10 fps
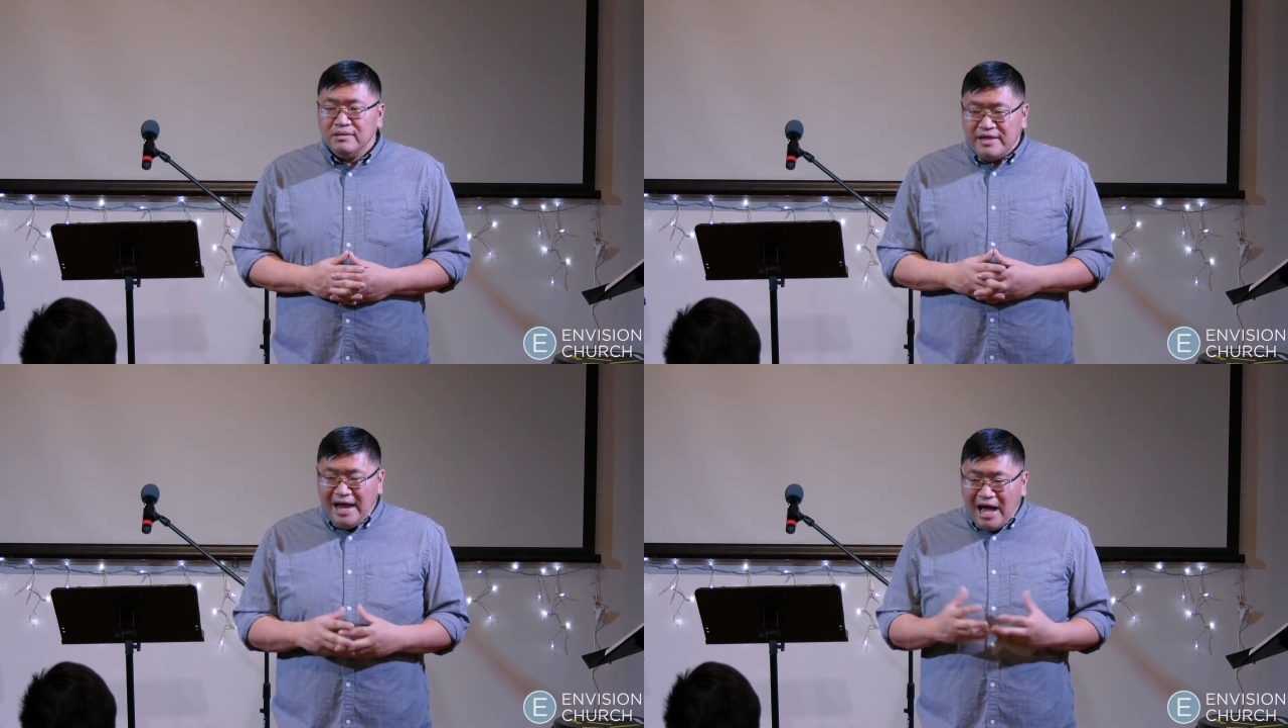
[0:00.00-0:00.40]

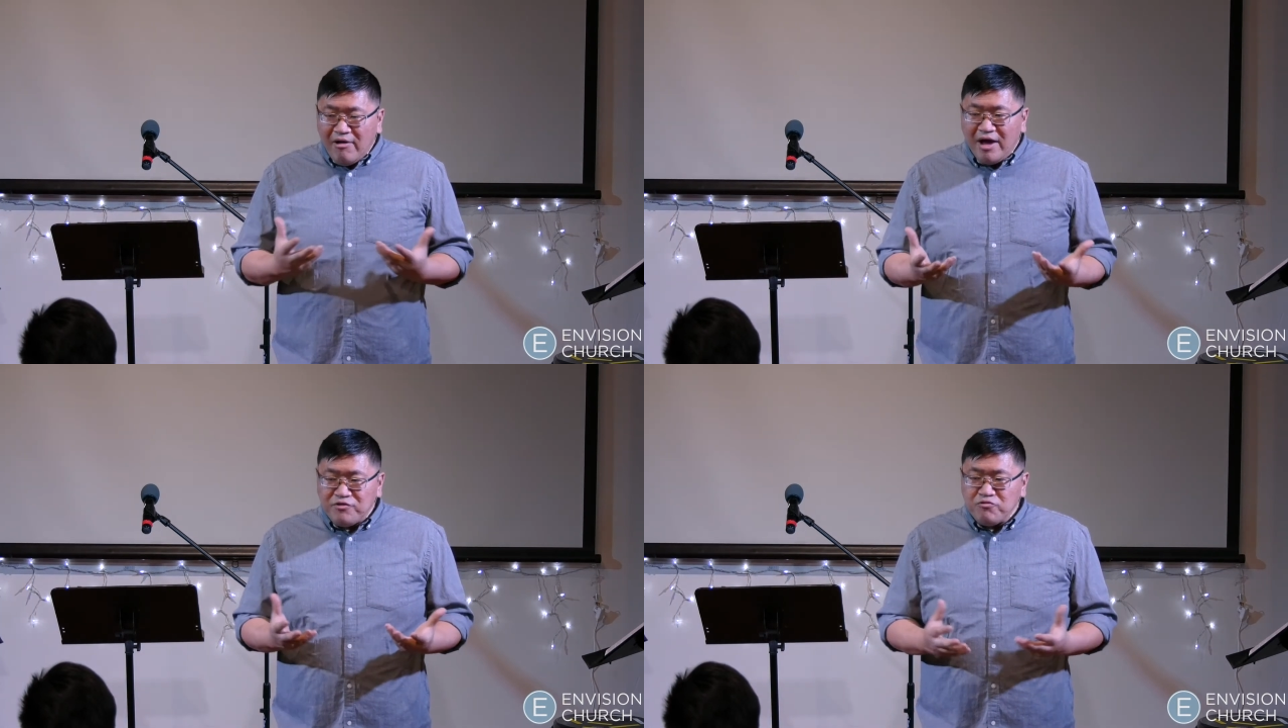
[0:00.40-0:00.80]
then how
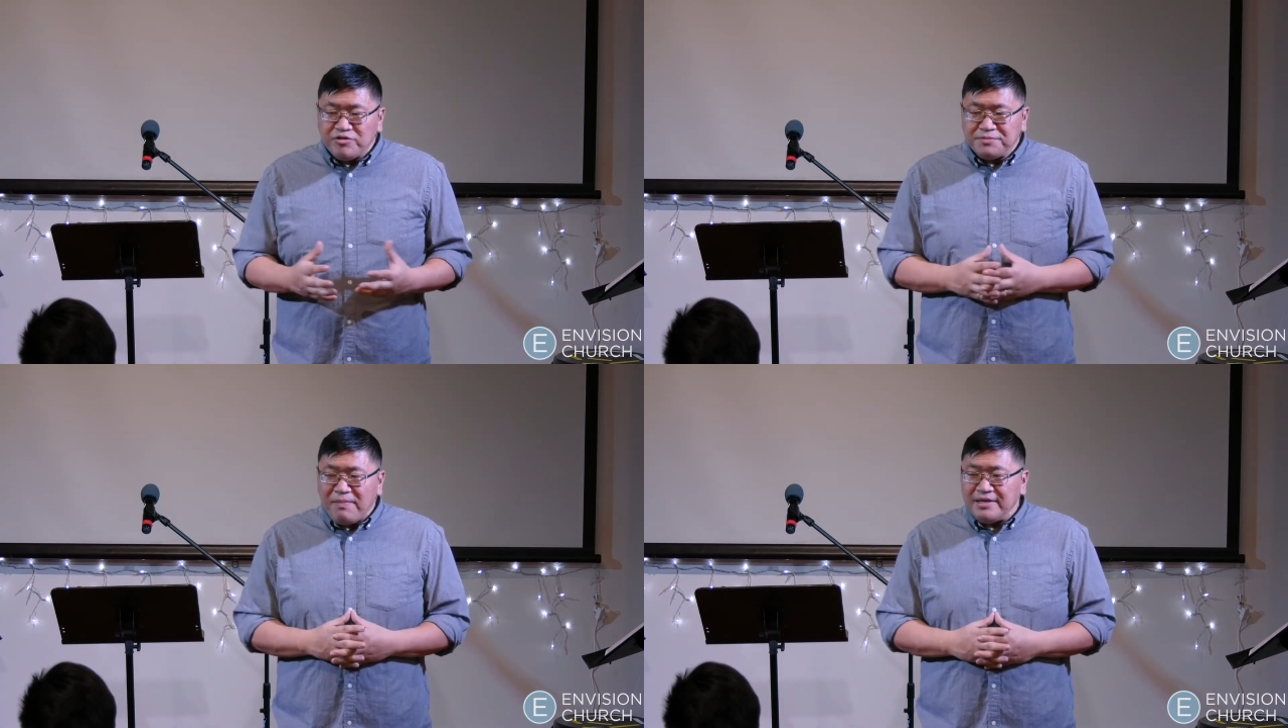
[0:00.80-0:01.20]
have you
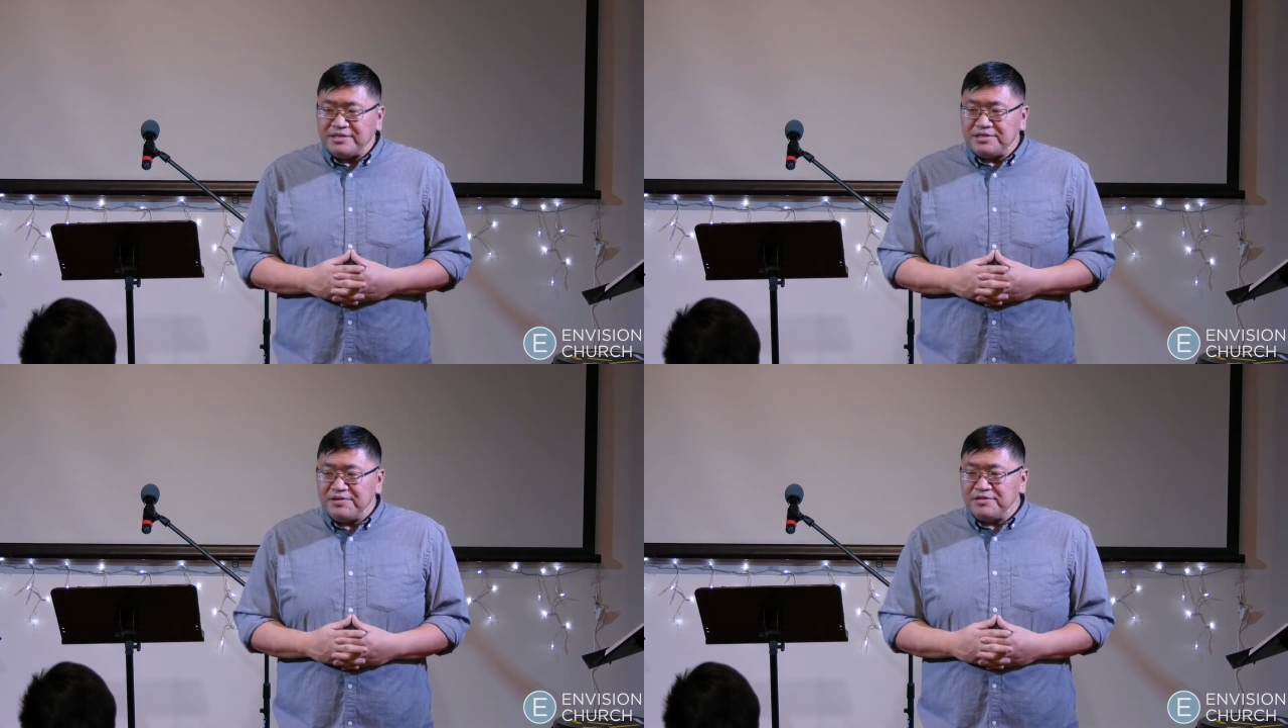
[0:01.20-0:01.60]

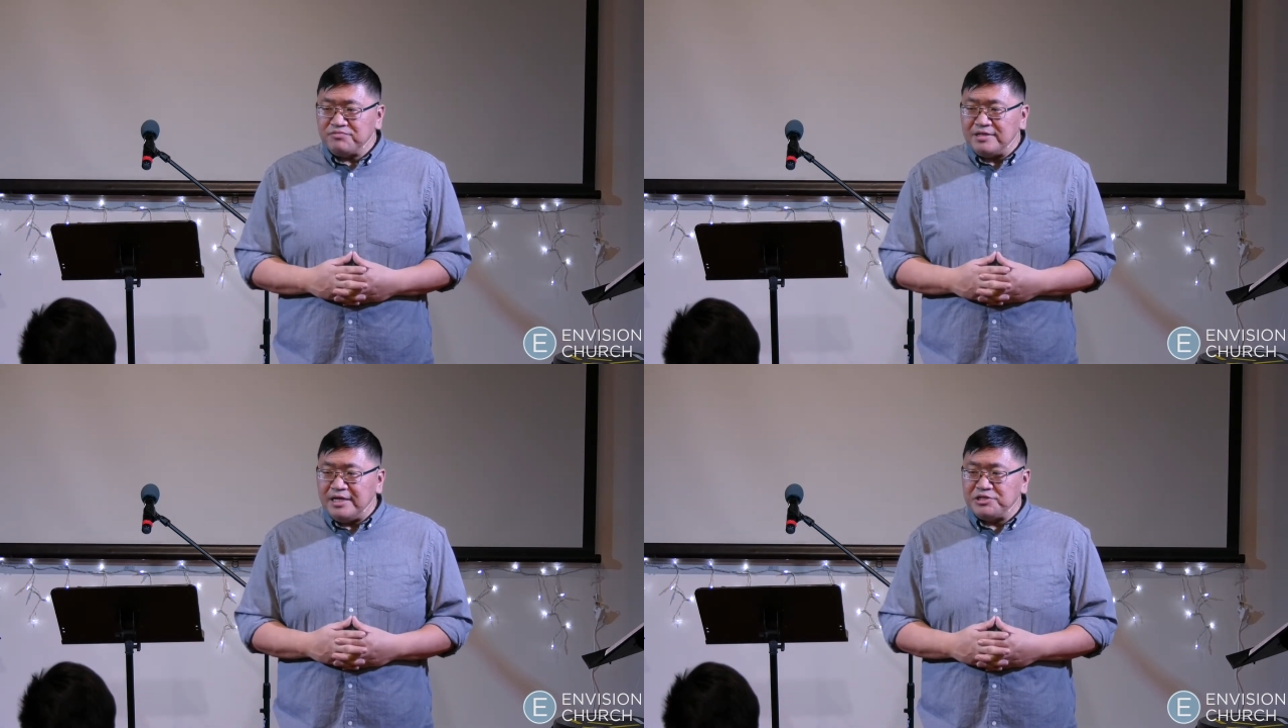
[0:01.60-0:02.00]
responded to
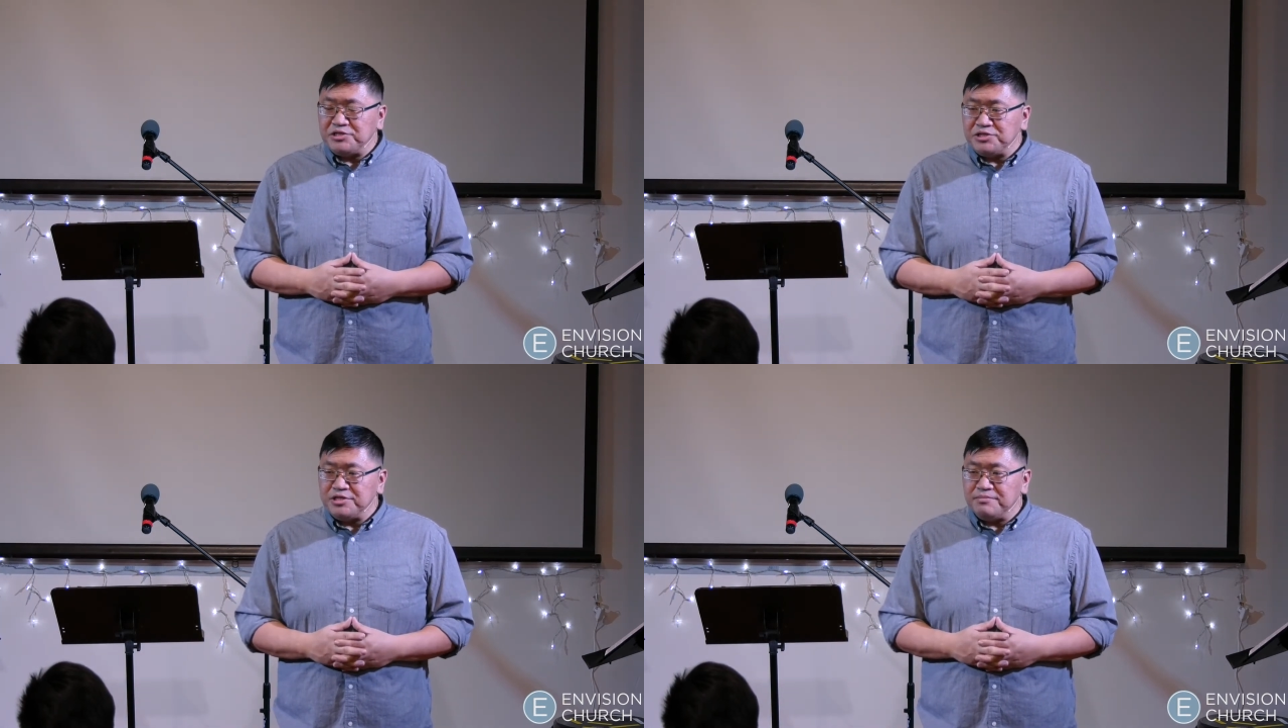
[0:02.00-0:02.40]
this
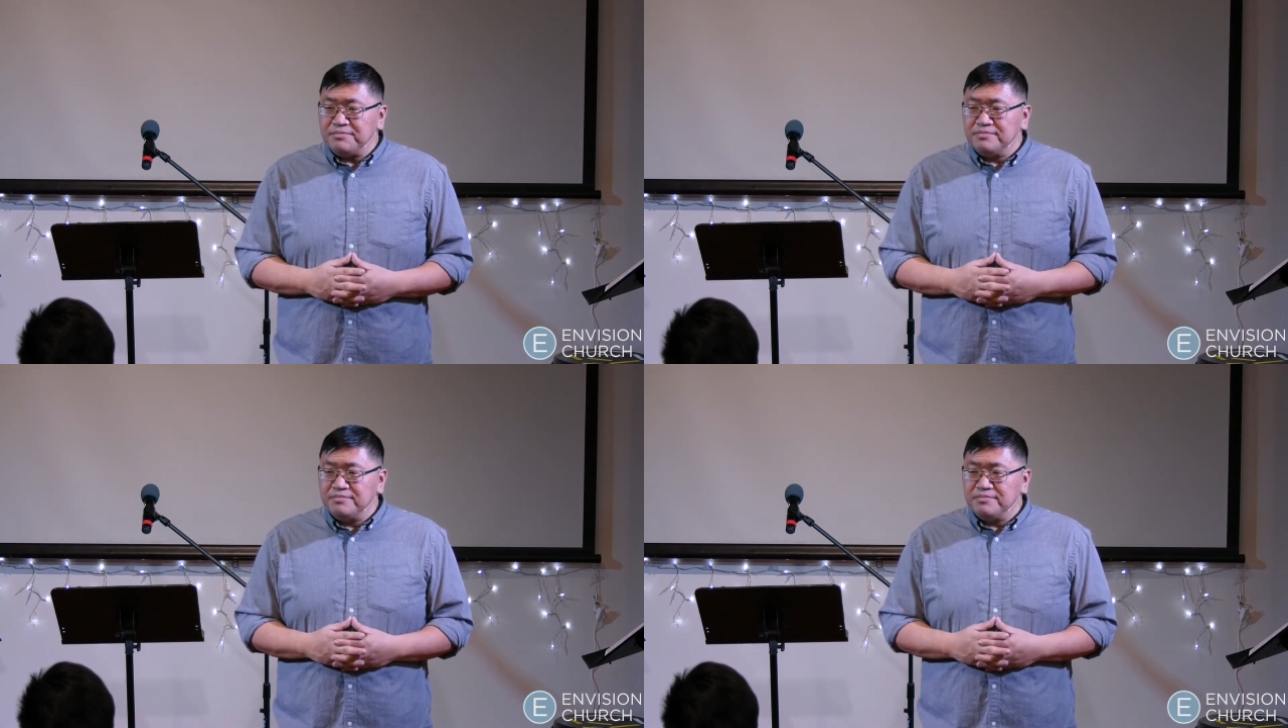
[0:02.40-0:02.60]
relationship?